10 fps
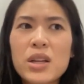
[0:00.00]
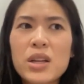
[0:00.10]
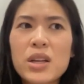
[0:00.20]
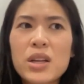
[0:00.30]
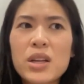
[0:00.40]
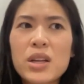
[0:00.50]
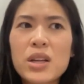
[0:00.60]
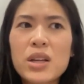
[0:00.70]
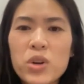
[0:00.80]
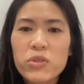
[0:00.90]
as
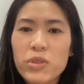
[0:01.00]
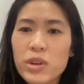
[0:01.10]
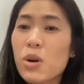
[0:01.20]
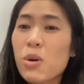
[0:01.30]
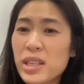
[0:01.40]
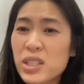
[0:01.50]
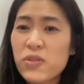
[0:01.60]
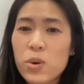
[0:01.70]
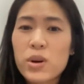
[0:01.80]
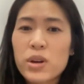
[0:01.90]
there's requests
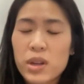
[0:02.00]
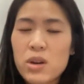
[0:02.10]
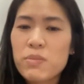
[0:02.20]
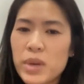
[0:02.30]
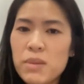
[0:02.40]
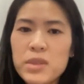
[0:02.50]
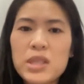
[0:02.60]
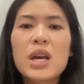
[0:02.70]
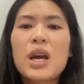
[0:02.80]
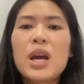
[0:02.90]
for the cone beams,
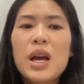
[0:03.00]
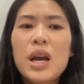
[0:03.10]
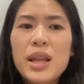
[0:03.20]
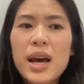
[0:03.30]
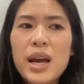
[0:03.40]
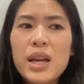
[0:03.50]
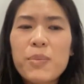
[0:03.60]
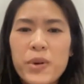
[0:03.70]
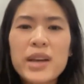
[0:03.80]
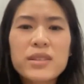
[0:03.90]
that the
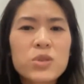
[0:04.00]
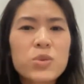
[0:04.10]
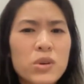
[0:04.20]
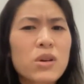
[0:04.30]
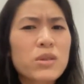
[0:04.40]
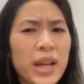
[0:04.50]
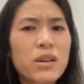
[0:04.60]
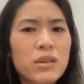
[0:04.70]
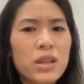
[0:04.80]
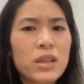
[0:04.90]
prices will go
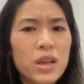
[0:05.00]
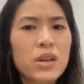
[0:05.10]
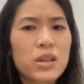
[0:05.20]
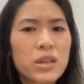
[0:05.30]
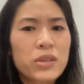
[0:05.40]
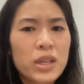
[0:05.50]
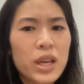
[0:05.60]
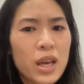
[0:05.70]
down here in Australia.